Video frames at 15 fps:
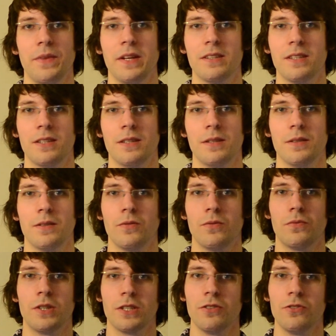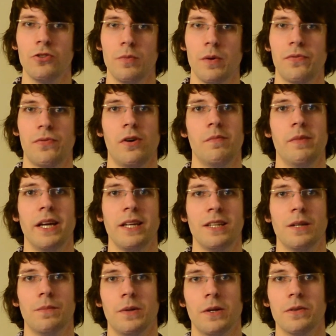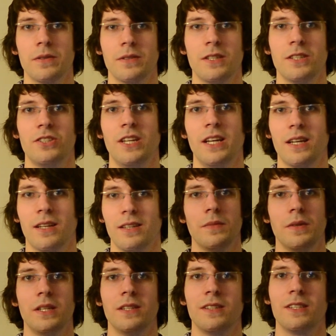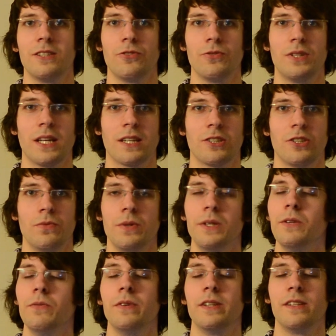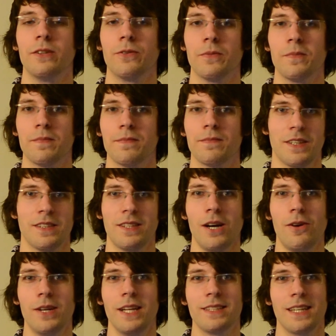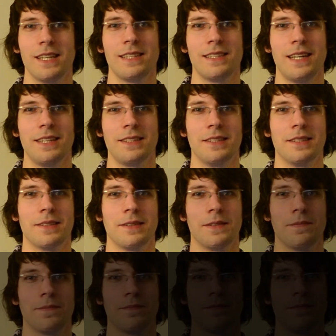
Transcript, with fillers: in the what to do before making a poster checklist in the introductory video. So let's get started.